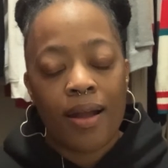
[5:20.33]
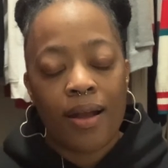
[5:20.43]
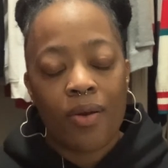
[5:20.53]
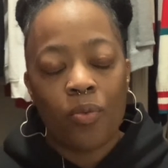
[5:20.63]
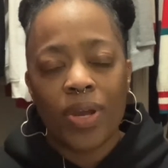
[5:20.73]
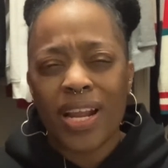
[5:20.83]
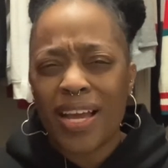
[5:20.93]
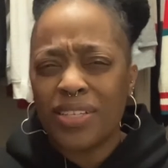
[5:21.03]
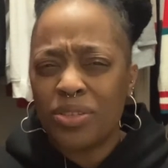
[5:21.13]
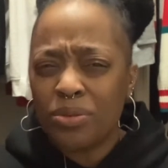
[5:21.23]
when I
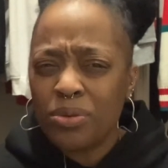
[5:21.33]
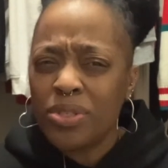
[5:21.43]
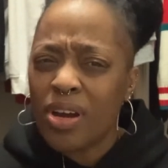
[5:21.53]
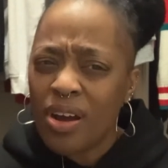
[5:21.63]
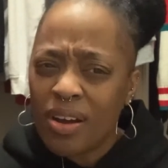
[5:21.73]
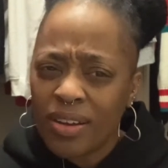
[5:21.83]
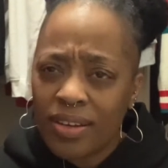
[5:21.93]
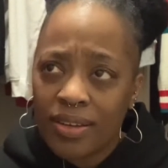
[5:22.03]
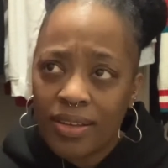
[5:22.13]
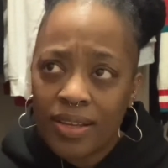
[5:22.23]
do talk,
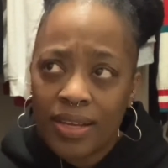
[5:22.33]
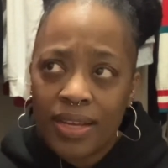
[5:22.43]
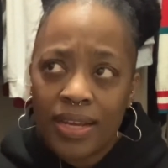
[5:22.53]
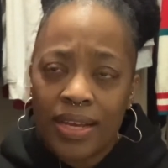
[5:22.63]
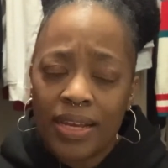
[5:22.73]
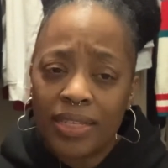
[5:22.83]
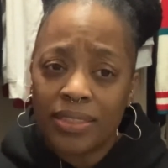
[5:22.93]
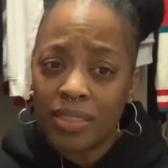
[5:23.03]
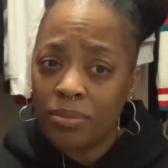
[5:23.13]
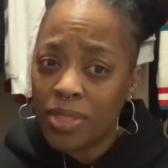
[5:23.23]
and
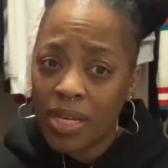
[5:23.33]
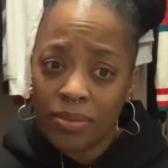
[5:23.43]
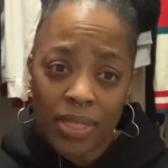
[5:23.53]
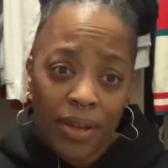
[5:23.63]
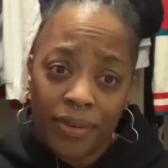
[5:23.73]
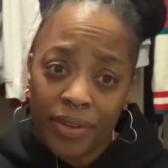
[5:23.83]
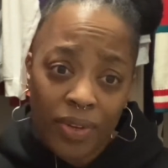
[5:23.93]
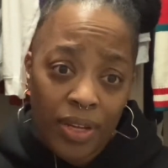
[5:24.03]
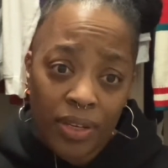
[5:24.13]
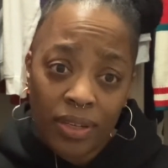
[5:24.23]
sometimes I don't
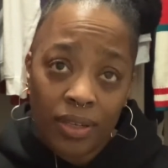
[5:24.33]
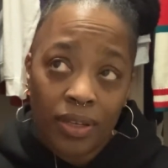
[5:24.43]
even